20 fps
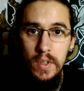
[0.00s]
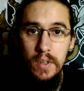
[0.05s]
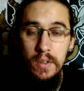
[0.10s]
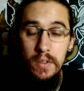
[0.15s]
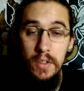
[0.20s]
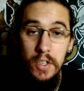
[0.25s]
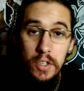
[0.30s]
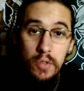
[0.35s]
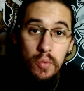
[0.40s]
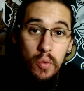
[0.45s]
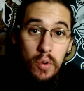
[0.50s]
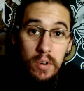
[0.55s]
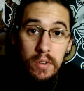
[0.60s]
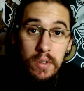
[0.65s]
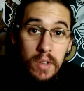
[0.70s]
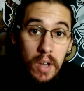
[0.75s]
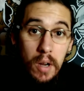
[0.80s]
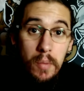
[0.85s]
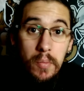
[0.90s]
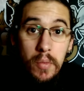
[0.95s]
this World
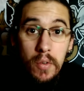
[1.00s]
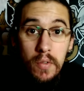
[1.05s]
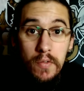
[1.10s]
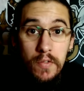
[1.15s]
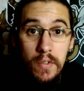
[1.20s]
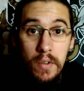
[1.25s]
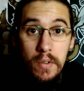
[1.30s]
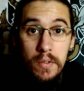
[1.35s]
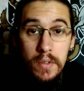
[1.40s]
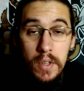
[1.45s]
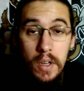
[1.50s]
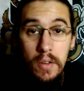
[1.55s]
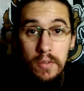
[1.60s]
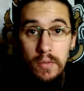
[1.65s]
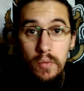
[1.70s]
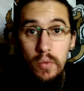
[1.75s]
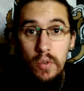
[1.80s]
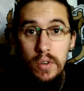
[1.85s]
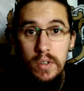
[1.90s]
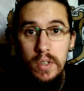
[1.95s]
Cup, of now
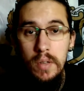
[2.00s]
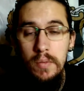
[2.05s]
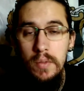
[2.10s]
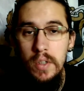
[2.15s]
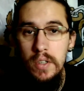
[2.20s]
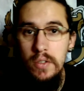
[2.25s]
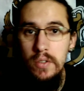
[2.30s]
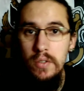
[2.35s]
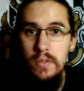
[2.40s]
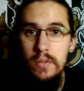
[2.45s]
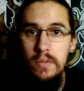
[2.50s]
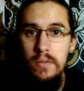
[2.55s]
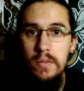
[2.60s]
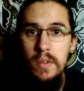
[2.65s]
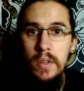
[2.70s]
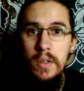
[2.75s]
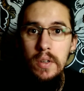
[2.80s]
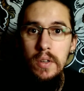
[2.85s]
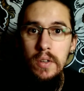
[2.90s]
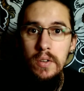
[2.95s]
the World Cup has
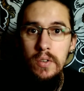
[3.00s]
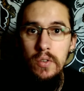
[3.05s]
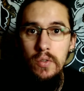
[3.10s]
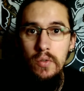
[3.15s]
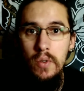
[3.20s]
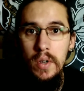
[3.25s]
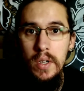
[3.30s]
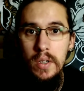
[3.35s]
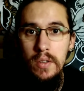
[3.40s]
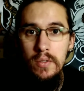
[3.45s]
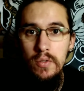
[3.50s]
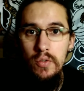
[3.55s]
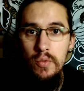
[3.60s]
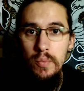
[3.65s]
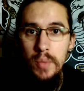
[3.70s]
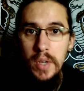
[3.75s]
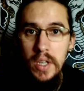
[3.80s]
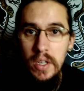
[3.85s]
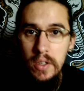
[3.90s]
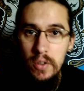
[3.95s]
going to
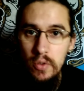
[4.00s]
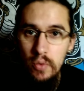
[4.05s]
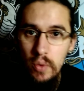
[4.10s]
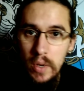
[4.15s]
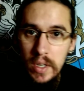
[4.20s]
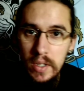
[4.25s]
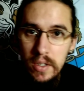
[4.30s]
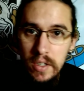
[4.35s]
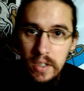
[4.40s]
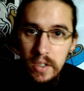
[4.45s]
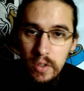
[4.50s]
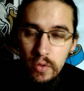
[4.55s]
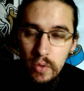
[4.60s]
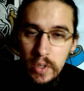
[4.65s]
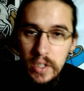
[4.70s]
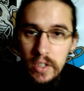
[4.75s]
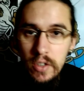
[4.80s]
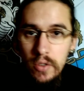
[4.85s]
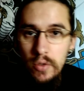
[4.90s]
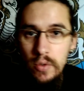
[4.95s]
be in
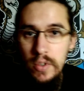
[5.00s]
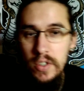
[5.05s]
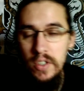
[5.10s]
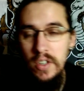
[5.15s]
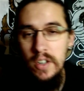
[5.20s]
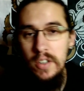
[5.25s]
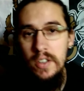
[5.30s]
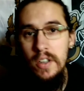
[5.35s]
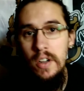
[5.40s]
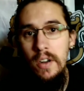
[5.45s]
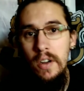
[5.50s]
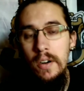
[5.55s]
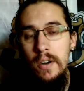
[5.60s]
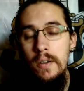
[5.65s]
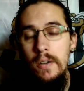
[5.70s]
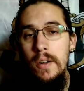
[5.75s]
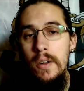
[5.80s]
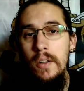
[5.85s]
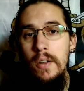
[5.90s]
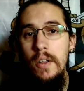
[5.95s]
2022 in Qatar.
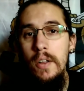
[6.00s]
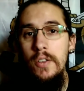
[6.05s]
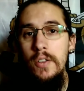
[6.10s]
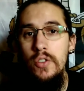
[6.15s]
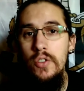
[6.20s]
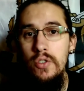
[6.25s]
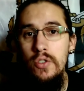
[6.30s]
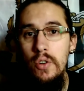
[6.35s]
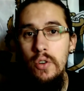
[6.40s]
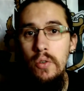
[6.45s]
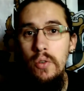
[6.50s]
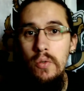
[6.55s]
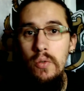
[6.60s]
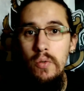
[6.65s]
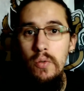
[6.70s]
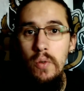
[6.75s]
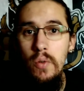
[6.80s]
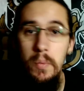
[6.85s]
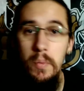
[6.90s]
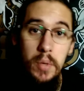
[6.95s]

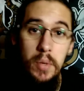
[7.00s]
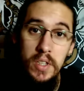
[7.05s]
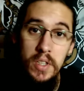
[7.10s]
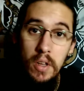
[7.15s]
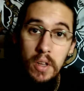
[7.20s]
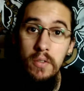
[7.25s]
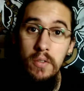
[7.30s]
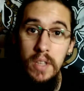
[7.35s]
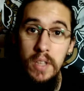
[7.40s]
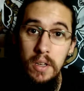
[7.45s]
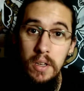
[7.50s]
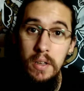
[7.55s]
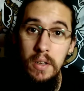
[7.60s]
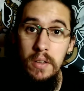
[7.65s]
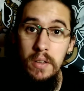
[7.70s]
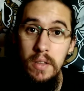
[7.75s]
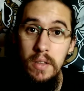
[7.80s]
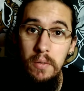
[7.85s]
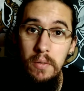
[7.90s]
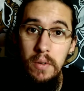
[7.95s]
So, but now they
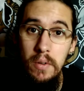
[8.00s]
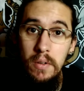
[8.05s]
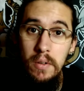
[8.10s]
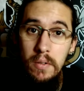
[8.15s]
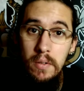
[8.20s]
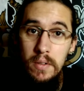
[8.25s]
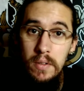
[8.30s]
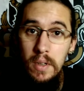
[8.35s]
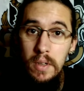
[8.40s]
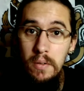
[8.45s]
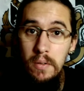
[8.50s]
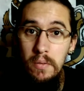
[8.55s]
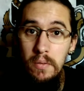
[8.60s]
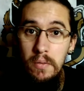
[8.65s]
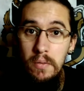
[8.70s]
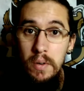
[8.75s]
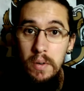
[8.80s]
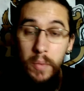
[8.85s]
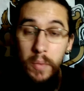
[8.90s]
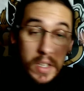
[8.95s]
they, they
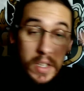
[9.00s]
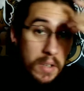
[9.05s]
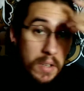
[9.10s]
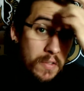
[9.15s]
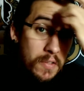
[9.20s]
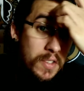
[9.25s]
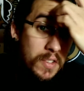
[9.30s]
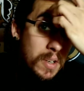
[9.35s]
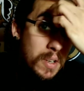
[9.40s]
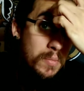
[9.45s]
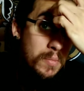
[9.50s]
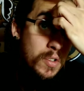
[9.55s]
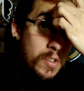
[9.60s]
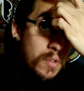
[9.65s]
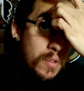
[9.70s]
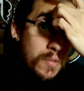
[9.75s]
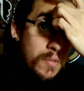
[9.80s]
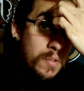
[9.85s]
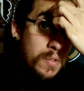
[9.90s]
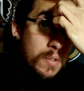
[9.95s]
remind themselves
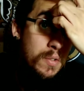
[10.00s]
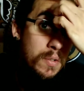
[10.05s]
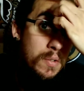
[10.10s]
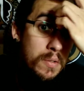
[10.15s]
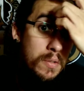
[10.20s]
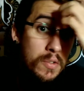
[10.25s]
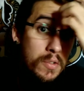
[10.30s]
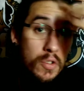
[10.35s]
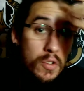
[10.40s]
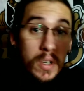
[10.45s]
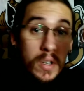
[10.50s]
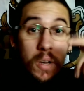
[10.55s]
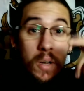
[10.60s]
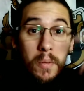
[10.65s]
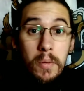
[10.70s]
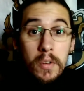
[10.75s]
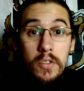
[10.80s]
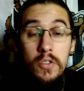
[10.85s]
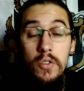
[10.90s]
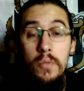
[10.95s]
of uh, talking
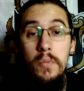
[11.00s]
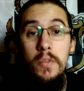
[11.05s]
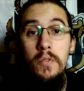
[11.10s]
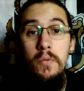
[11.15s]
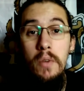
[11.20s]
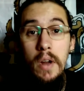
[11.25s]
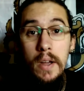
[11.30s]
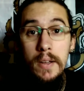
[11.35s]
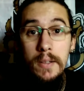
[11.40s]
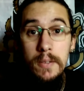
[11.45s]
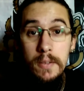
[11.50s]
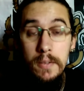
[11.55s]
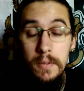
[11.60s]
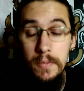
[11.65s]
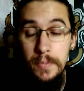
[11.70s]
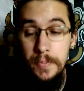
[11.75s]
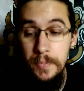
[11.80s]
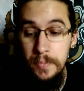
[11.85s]
about human rights.